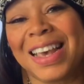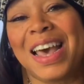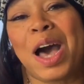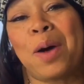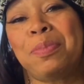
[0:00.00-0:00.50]

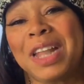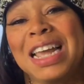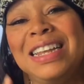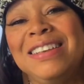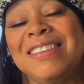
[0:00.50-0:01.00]
A
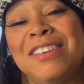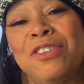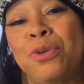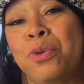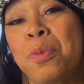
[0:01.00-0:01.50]
playlist
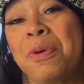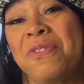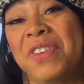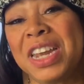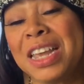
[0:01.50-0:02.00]
is a group of
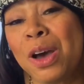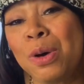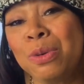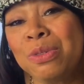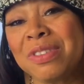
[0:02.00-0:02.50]

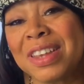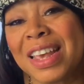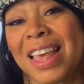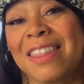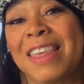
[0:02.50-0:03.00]
videos
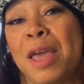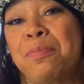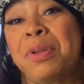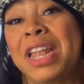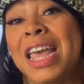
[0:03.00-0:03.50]

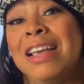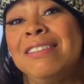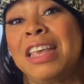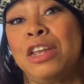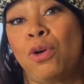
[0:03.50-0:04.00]
that
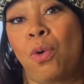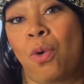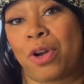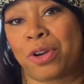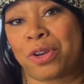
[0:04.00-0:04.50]
plays in
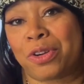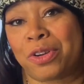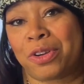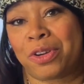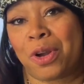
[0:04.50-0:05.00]
order,
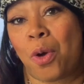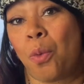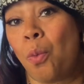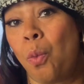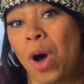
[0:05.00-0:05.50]

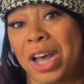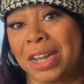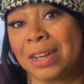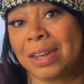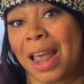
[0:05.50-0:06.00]

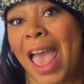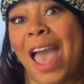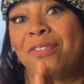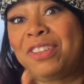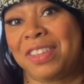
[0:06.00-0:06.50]
one
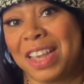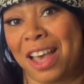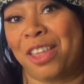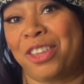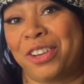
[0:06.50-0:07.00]
after the
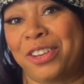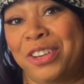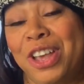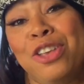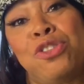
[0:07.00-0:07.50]
other.
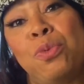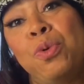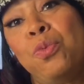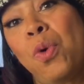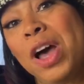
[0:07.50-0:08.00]
So
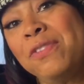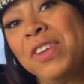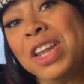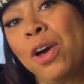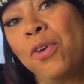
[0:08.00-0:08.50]
when one
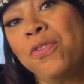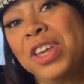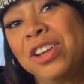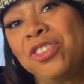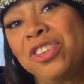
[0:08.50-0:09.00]
video
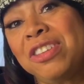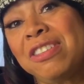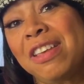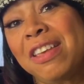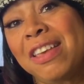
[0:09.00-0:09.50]

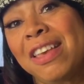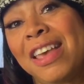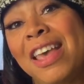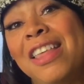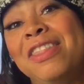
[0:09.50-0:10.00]
finishes,
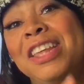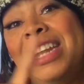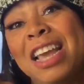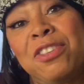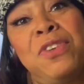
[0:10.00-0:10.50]
the
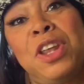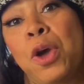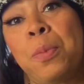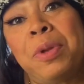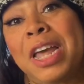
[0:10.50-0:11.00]
next
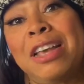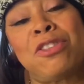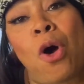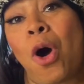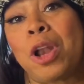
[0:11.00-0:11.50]
video
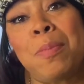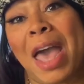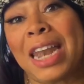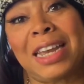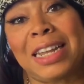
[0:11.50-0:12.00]
plays
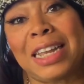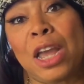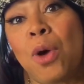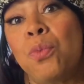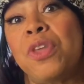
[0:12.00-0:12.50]
automatically
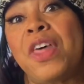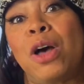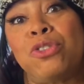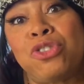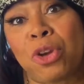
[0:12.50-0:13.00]

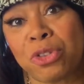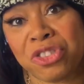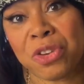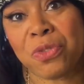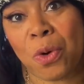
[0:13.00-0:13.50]
without
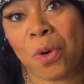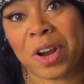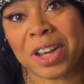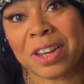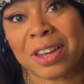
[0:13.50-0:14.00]
searching for
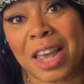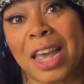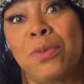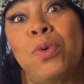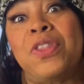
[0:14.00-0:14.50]
it
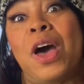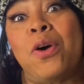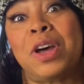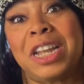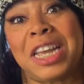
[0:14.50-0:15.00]
and
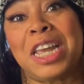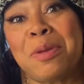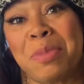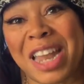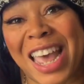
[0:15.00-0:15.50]
without
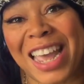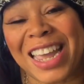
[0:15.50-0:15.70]
clicking play.